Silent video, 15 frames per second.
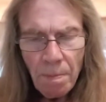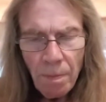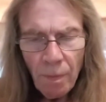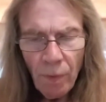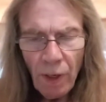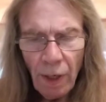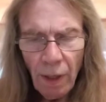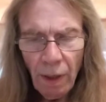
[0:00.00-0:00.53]
You
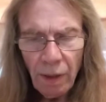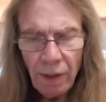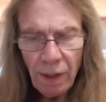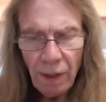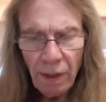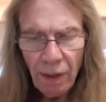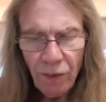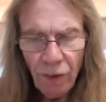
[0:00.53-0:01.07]
realise the
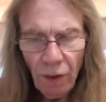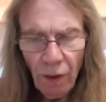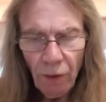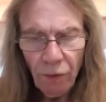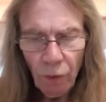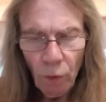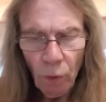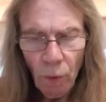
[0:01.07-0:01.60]
inner
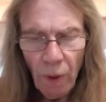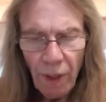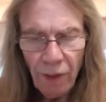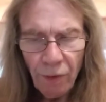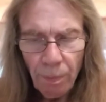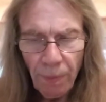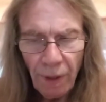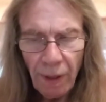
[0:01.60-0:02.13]
child's
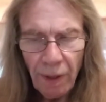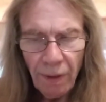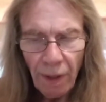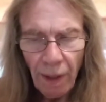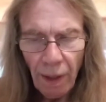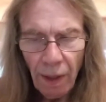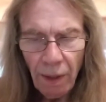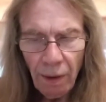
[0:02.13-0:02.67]
always been
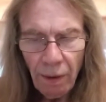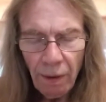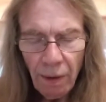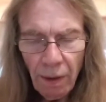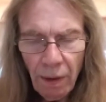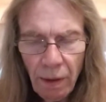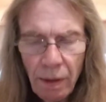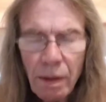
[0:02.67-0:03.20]
there
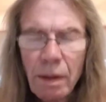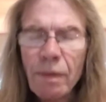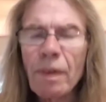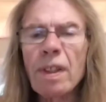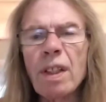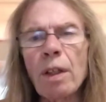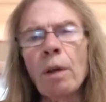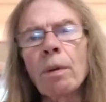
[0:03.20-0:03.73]
as a
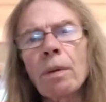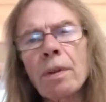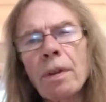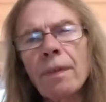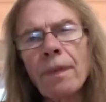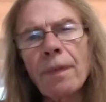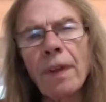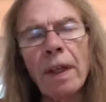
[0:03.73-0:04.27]
result
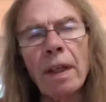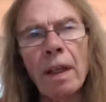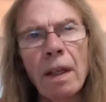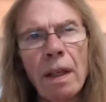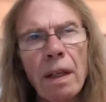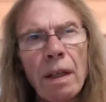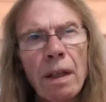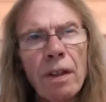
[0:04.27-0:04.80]
of the
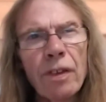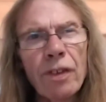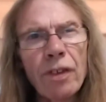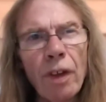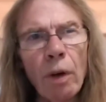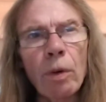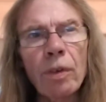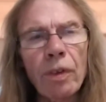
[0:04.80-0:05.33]

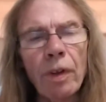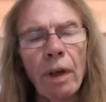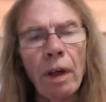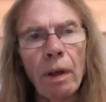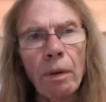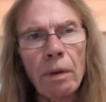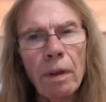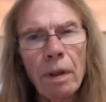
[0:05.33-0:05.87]
soul
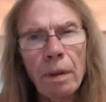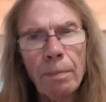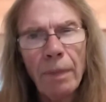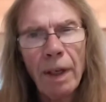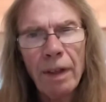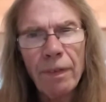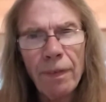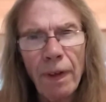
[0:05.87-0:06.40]
child
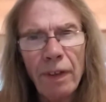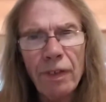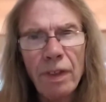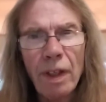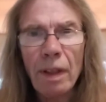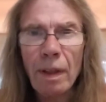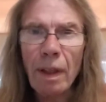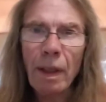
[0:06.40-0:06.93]

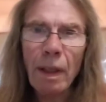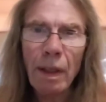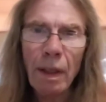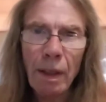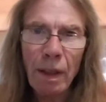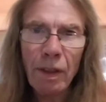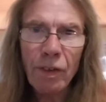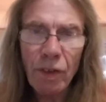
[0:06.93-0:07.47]
manifesting the
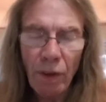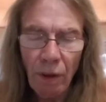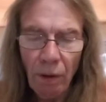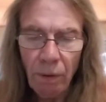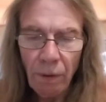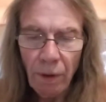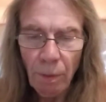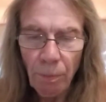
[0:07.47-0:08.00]
inner
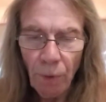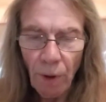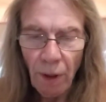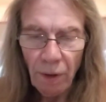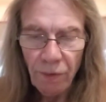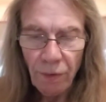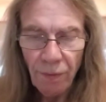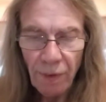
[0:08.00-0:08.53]
child, a
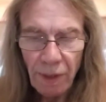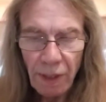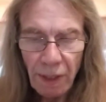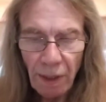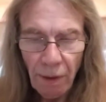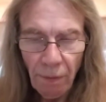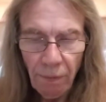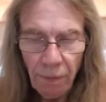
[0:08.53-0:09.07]
part of
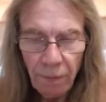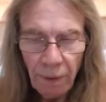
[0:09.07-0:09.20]
itself.